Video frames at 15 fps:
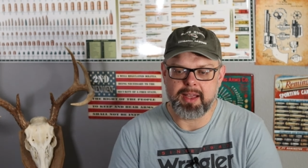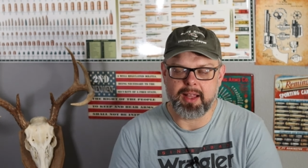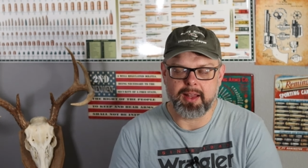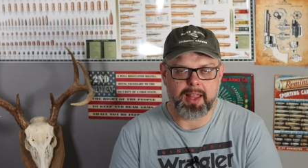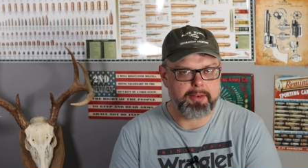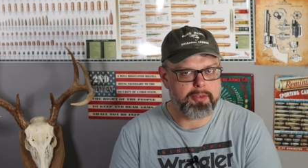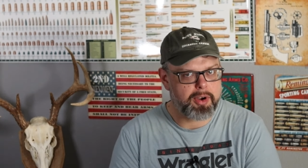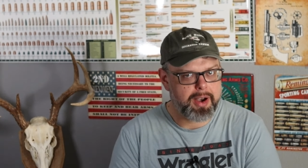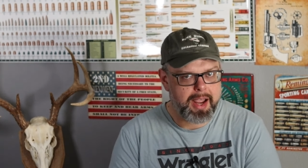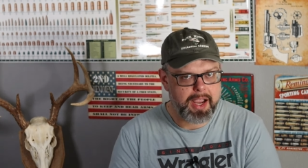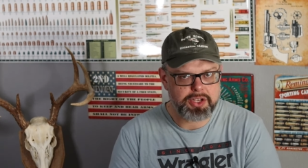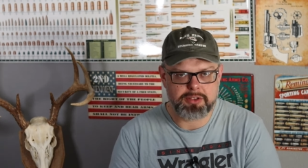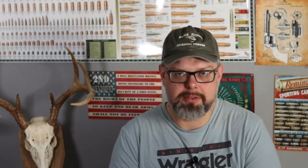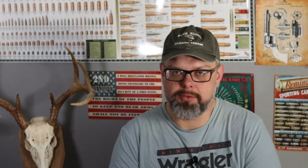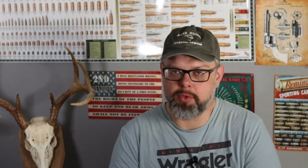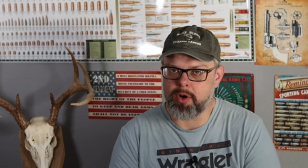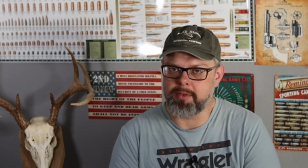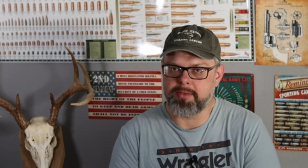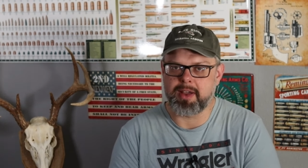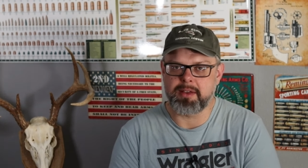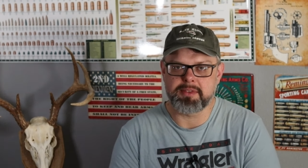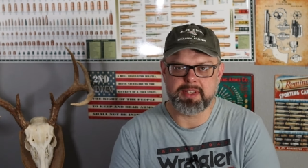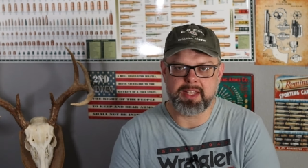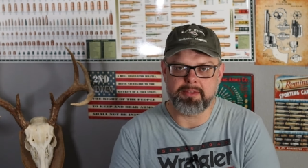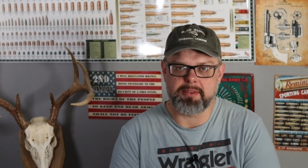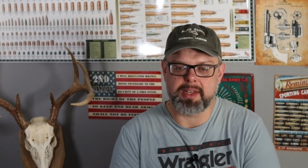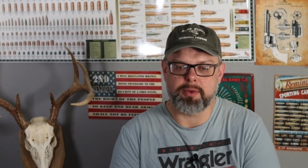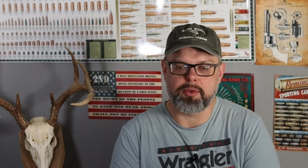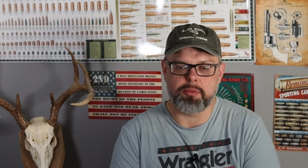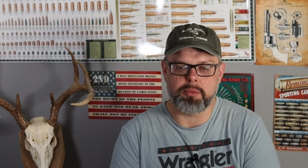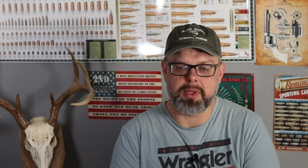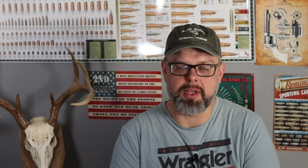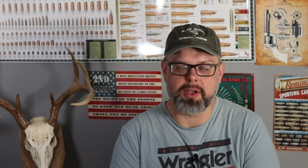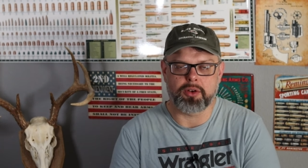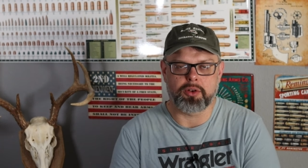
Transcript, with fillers: A lever action 4570 would be a